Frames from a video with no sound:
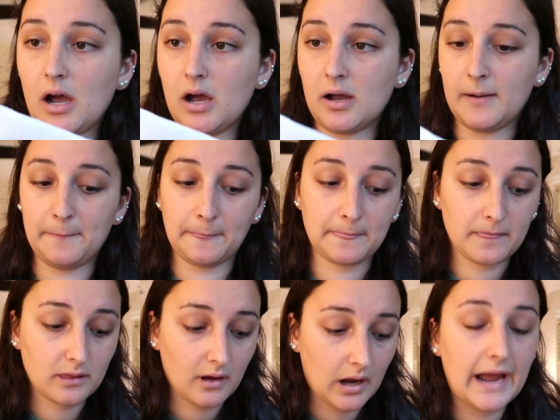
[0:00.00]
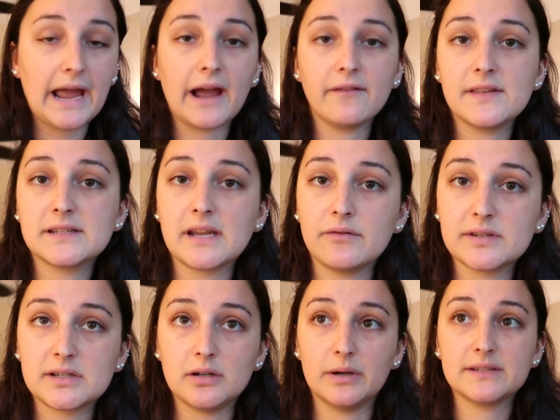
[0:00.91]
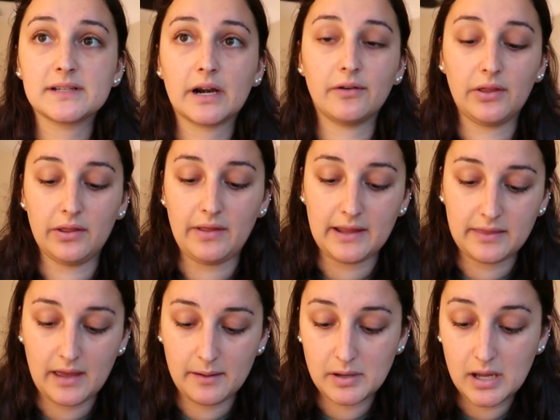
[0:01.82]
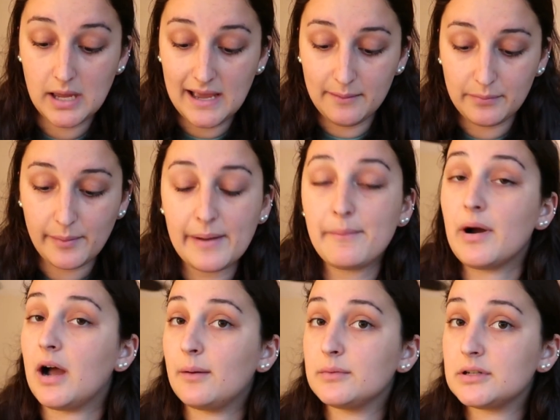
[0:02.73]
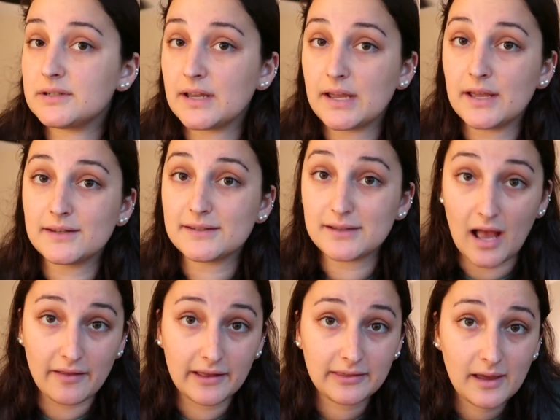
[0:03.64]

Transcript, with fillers: Um, I have the stainless steel ones and I really like them, but my mom does not like